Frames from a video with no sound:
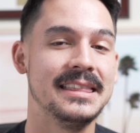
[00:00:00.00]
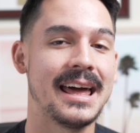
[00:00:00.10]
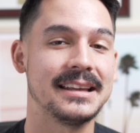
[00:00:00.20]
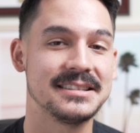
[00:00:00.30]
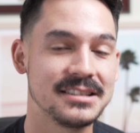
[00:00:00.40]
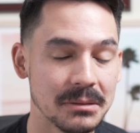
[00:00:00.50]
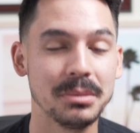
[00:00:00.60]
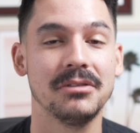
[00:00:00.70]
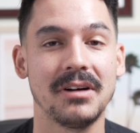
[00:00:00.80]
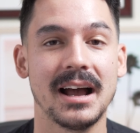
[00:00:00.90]
in that it
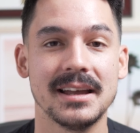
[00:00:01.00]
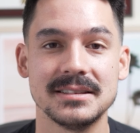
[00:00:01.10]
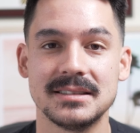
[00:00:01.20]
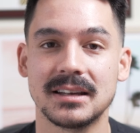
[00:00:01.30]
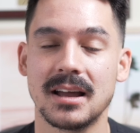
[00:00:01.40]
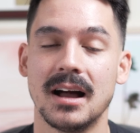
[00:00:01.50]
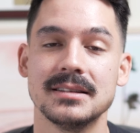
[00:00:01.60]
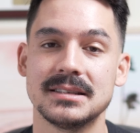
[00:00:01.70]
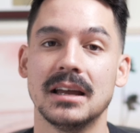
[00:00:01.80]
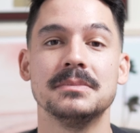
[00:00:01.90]
simplifies the
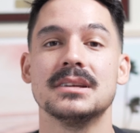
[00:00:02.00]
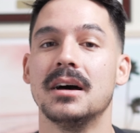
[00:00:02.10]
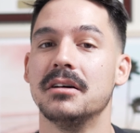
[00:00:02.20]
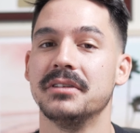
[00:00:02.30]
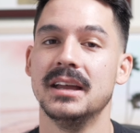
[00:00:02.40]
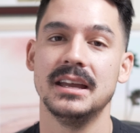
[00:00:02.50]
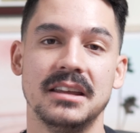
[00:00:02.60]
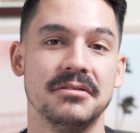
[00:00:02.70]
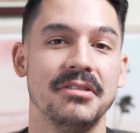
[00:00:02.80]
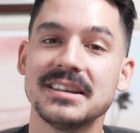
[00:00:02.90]
concepts of
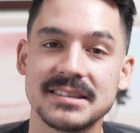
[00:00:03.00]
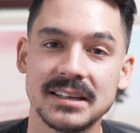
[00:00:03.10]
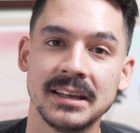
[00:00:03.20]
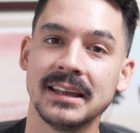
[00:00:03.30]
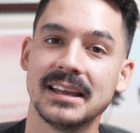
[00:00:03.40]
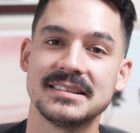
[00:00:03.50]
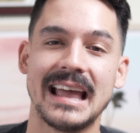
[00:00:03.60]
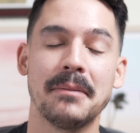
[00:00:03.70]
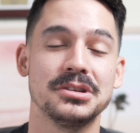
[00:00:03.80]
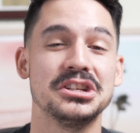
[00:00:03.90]
investing,
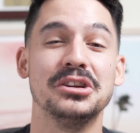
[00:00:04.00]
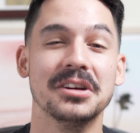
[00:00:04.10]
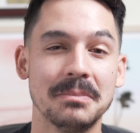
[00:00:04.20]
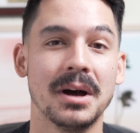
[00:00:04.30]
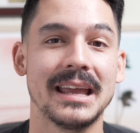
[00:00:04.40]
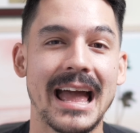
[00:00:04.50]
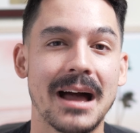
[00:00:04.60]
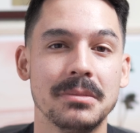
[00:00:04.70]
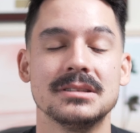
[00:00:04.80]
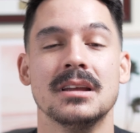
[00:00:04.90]
establishing good money
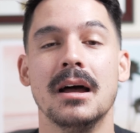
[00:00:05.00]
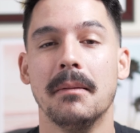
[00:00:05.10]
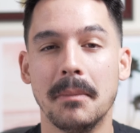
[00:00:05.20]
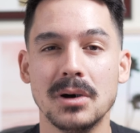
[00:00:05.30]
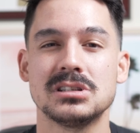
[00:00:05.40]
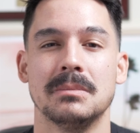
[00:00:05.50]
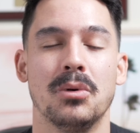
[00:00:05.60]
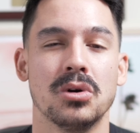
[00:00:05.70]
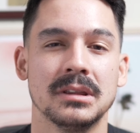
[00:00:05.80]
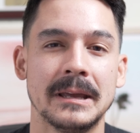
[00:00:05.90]
habits, but most
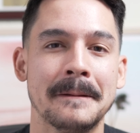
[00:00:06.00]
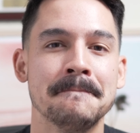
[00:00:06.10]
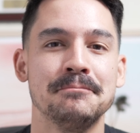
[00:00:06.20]
importantly,